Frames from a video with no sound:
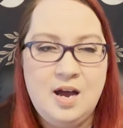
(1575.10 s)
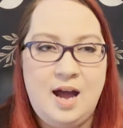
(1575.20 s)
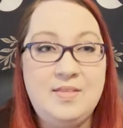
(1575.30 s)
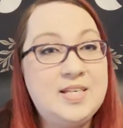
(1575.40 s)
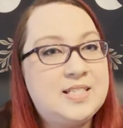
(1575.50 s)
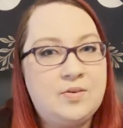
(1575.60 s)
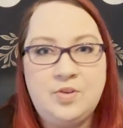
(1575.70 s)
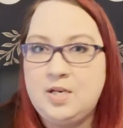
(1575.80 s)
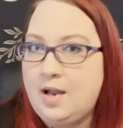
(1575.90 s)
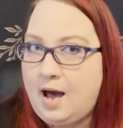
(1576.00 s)
I think it's definitely
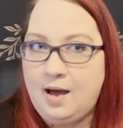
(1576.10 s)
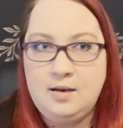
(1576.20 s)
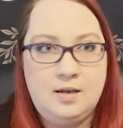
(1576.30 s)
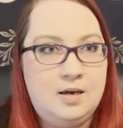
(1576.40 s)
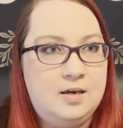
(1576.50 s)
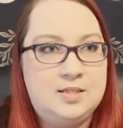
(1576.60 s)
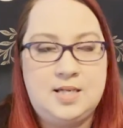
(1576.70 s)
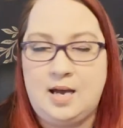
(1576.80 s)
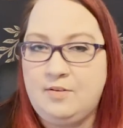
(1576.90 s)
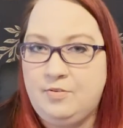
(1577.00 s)
not a
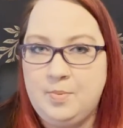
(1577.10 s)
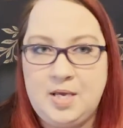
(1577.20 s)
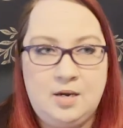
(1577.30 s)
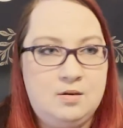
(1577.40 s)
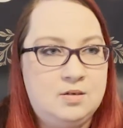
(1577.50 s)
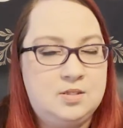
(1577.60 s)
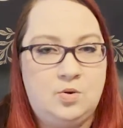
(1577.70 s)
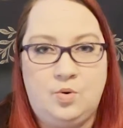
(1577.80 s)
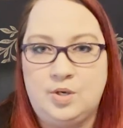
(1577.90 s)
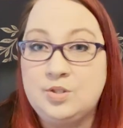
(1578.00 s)
deck for beginners
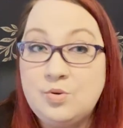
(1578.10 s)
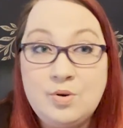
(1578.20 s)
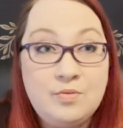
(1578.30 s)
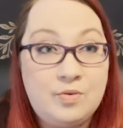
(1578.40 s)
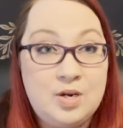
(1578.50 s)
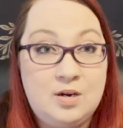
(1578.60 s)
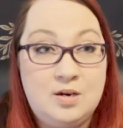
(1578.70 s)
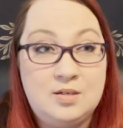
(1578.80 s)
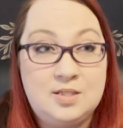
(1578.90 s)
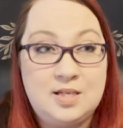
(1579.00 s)
or intuitive
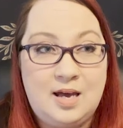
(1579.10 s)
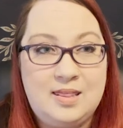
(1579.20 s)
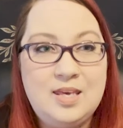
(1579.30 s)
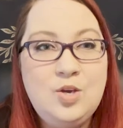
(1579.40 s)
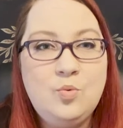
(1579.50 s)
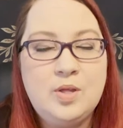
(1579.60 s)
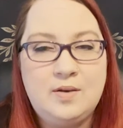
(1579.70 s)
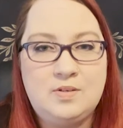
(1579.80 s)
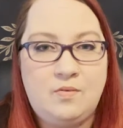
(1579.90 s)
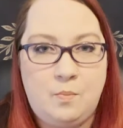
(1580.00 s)
readers. I think you really have
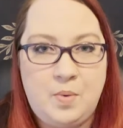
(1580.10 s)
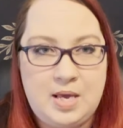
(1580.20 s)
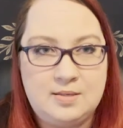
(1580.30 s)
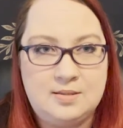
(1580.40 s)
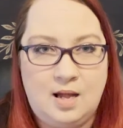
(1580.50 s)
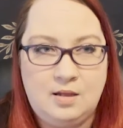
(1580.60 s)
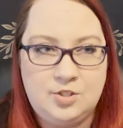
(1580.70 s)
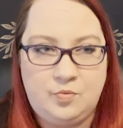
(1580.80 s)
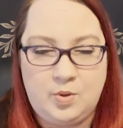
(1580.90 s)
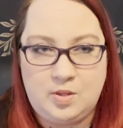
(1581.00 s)
to have a base knowledge
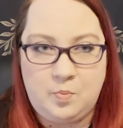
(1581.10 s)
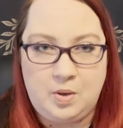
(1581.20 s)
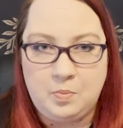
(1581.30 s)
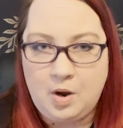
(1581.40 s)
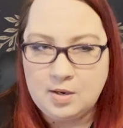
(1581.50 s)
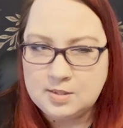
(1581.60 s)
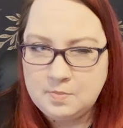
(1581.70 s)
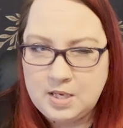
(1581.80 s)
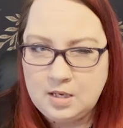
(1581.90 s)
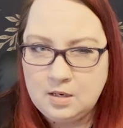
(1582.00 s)
of what the pip cards
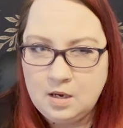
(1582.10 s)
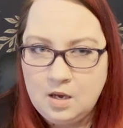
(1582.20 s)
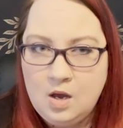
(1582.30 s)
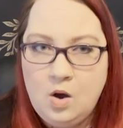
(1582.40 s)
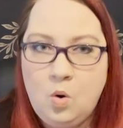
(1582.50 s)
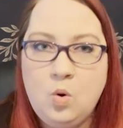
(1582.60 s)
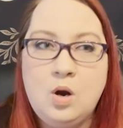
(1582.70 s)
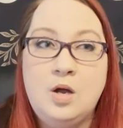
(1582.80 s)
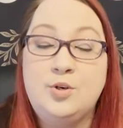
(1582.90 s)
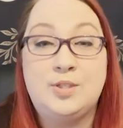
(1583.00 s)
mean, or
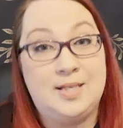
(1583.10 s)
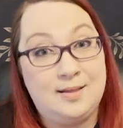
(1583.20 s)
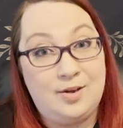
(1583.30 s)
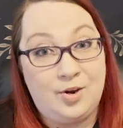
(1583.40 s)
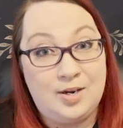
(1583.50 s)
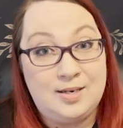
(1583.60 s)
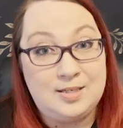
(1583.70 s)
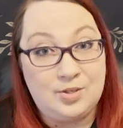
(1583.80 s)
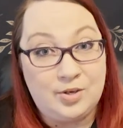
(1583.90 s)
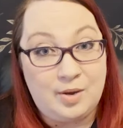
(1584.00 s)
understand that you're going to need
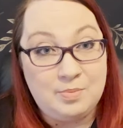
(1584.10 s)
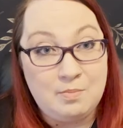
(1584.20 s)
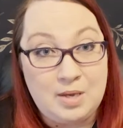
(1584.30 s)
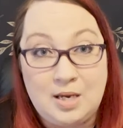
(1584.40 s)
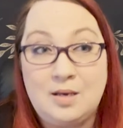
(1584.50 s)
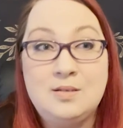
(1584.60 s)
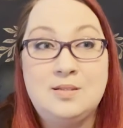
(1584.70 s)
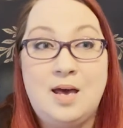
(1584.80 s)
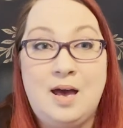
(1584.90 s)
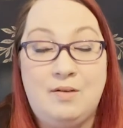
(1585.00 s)
to look up the meanings
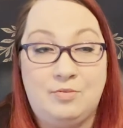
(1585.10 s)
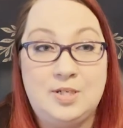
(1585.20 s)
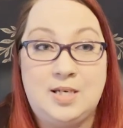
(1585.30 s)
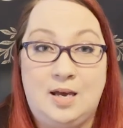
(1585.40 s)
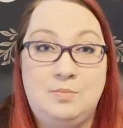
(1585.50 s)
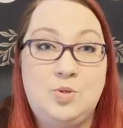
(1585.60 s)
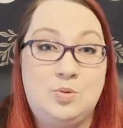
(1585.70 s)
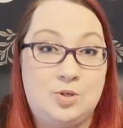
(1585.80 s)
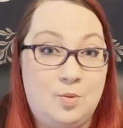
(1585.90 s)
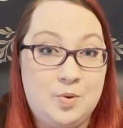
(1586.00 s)
every time to
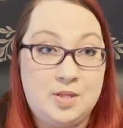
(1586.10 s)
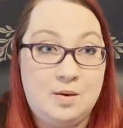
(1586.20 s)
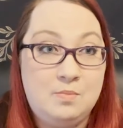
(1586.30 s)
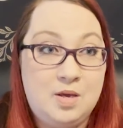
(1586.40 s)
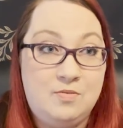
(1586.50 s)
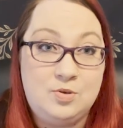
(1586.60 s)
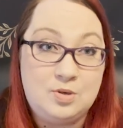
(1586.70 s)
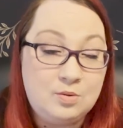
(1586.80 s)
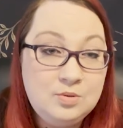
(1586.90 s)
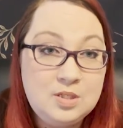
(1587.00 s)
interpret them if you
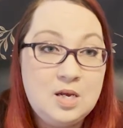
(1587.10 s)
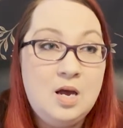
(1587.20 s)
don't,